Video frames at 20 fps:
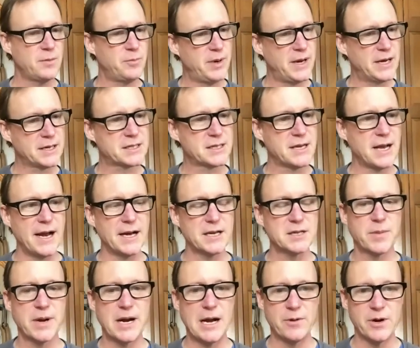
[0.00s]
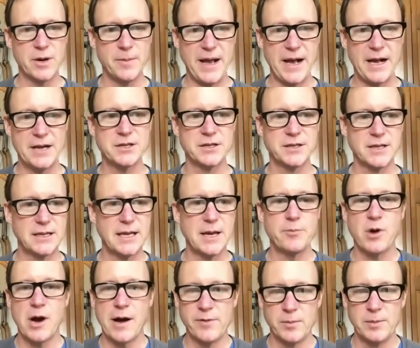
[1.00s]
big snakes, but I would imagine that they
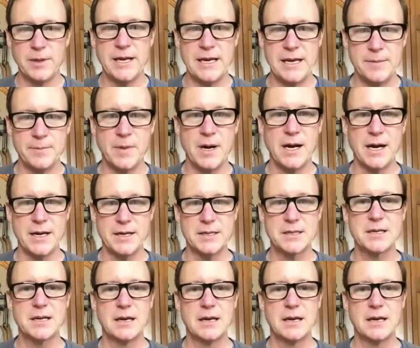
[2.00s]
probably eat mice.